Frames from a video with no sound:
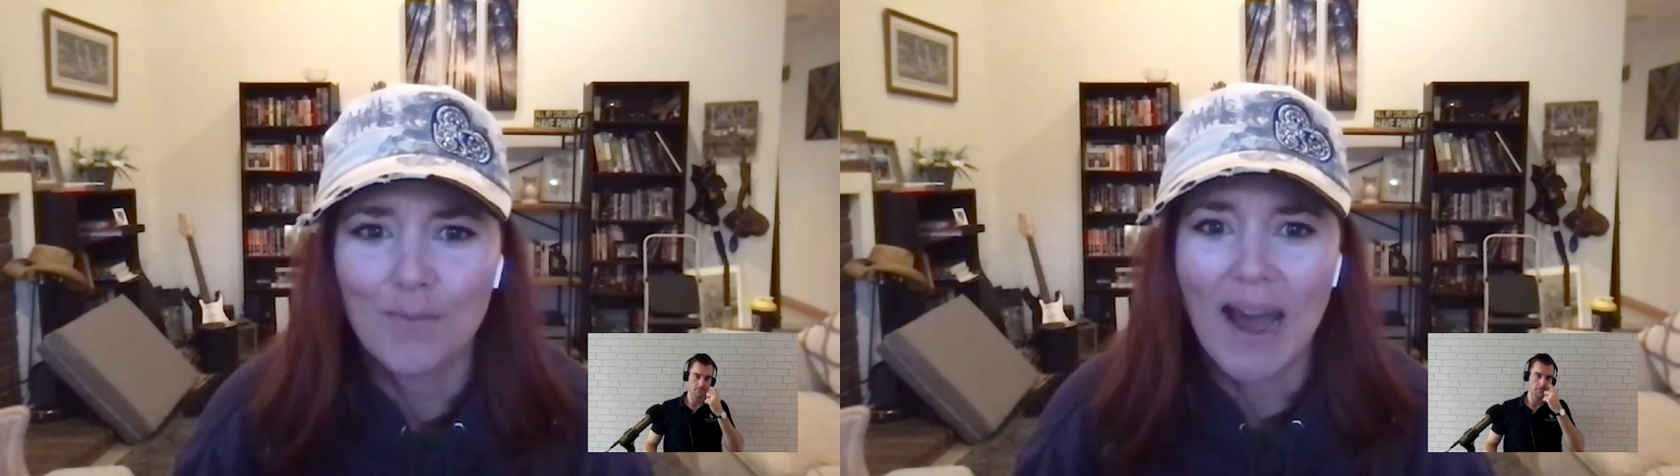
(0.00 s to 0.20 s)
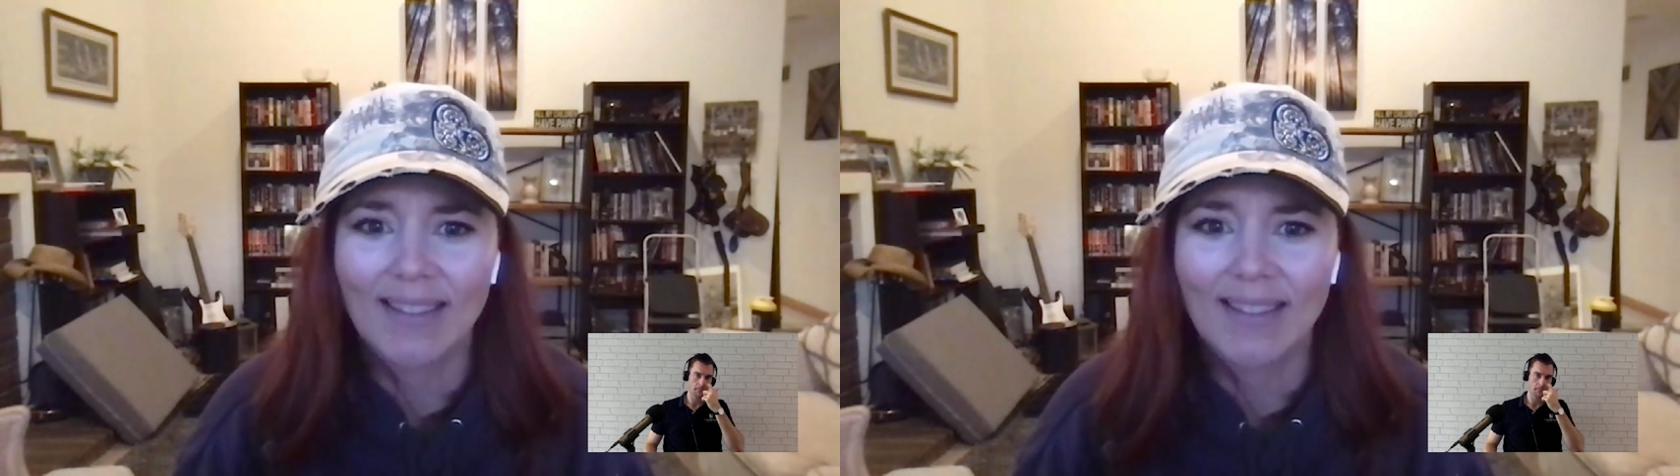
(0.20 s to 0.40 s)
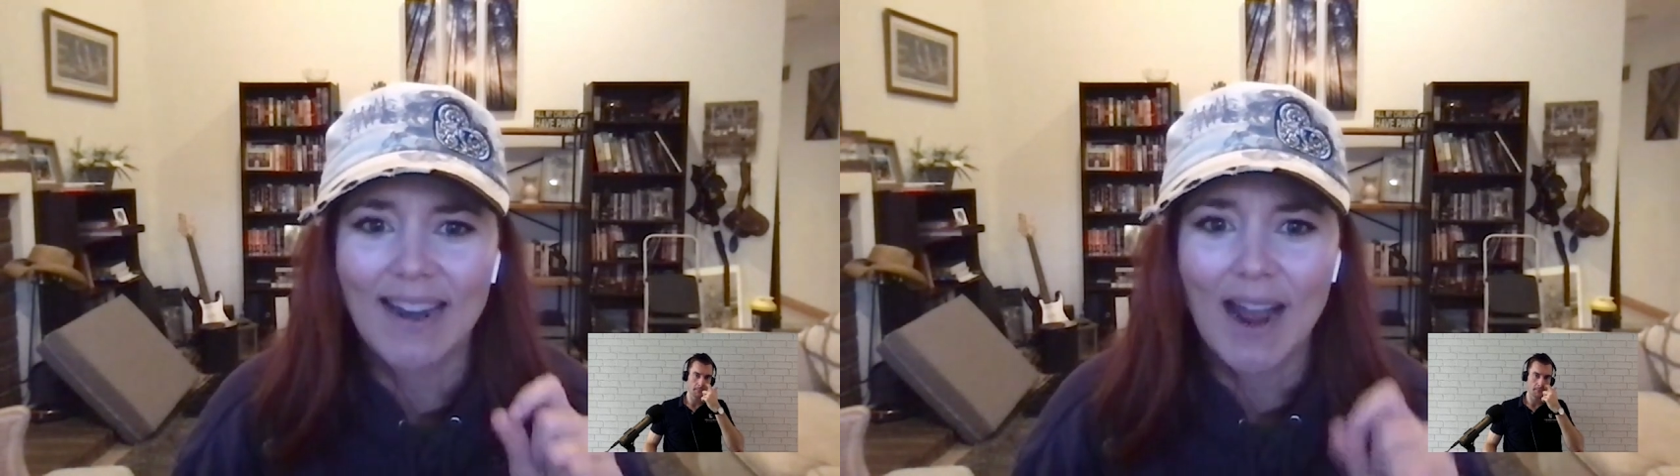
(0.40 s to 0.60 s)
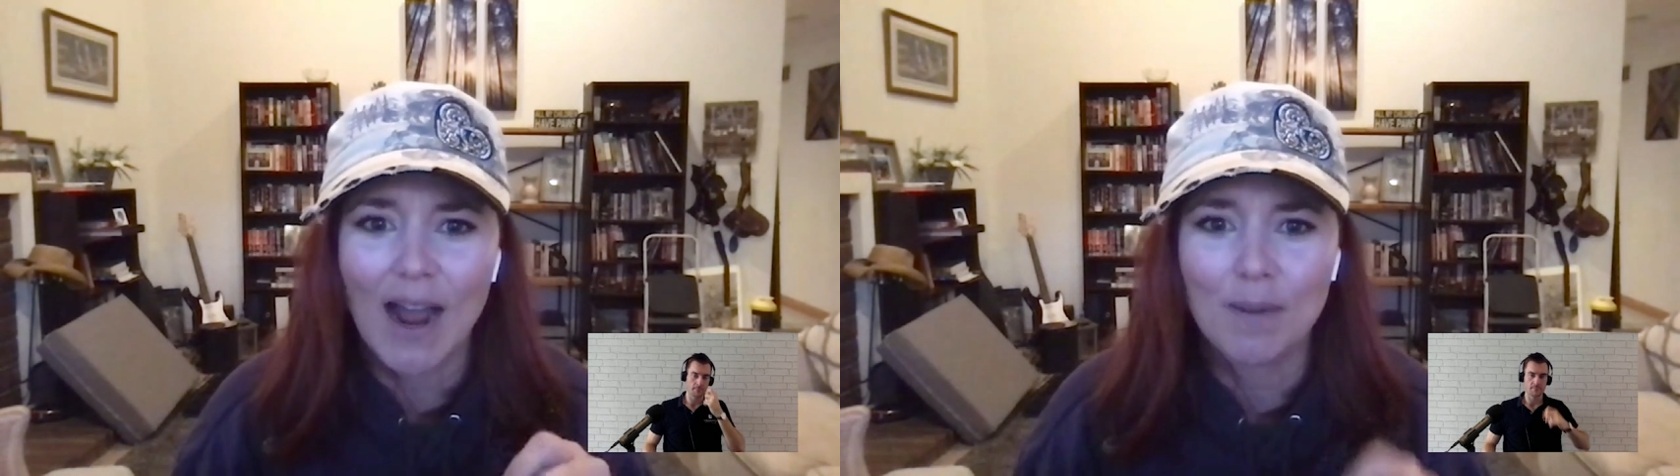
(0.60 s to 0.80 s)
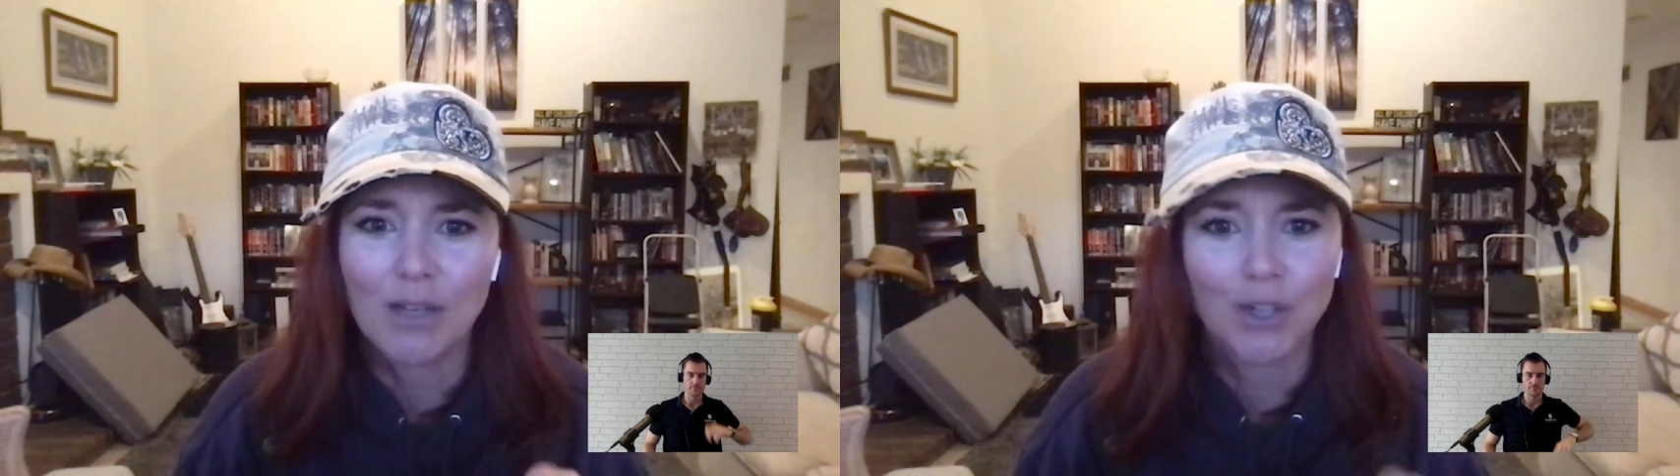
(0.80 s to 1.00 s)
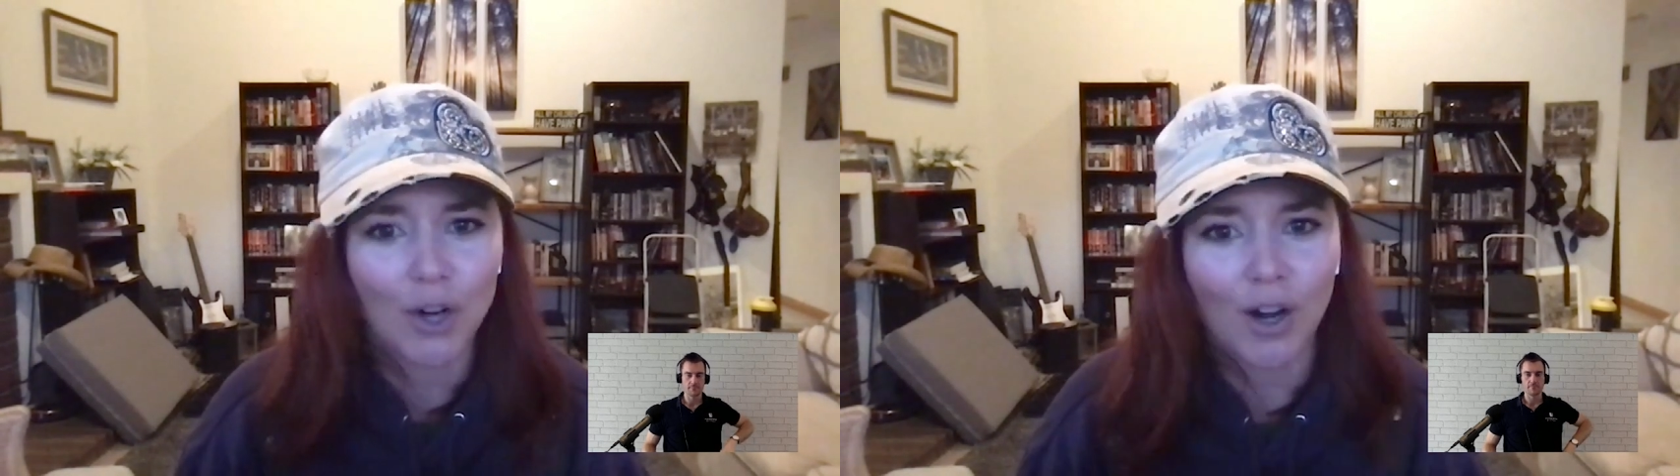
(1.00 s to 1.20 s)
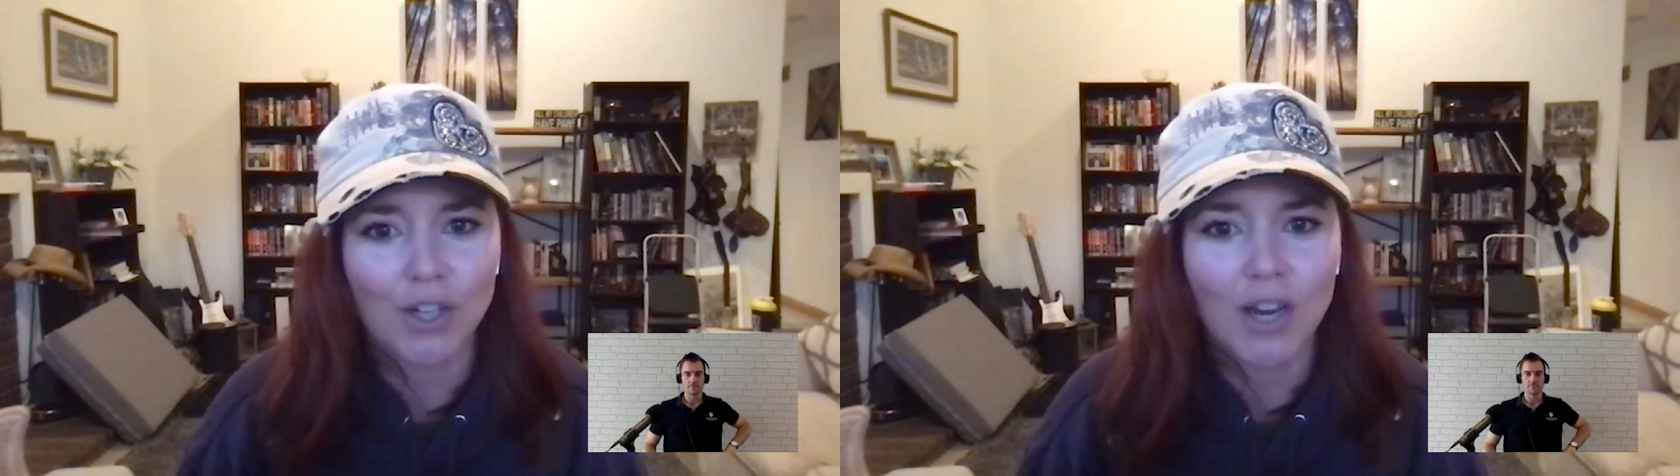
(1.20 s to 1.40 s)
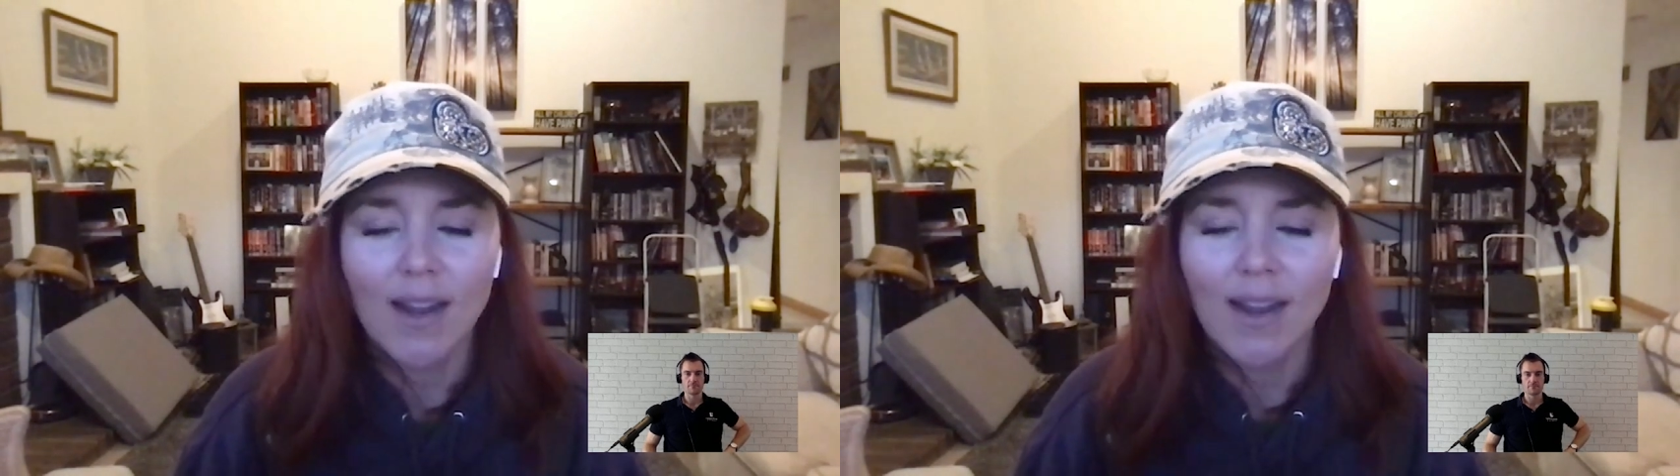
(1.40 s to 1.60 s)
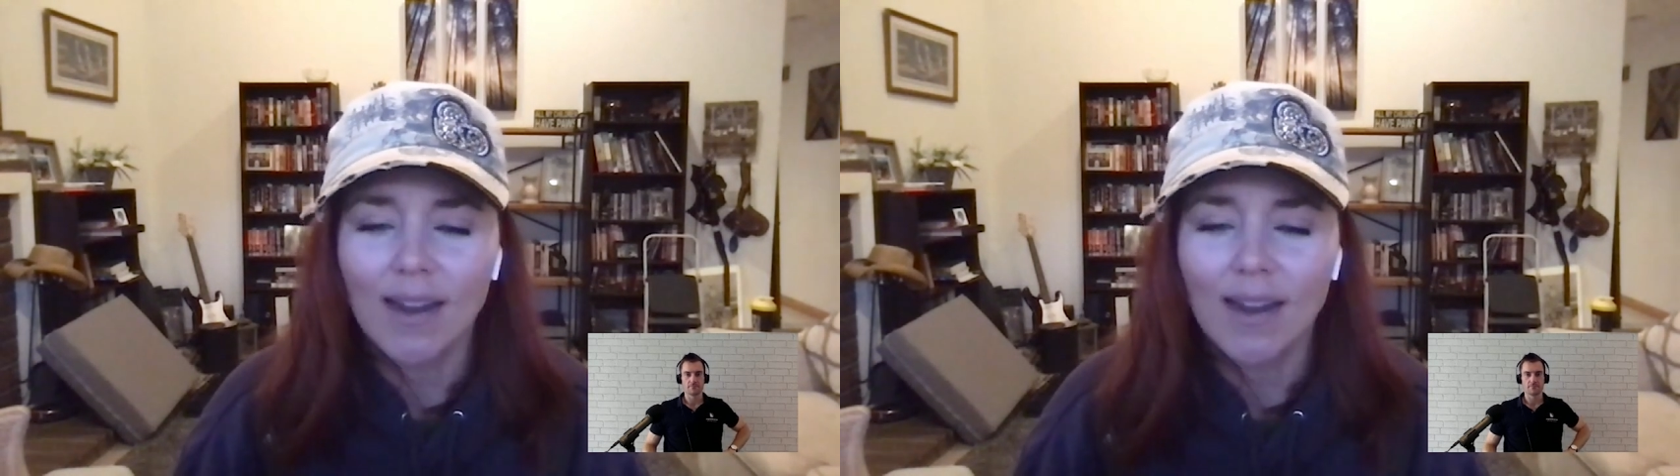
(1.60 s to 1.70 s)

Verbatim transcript: badly. I'm in charge.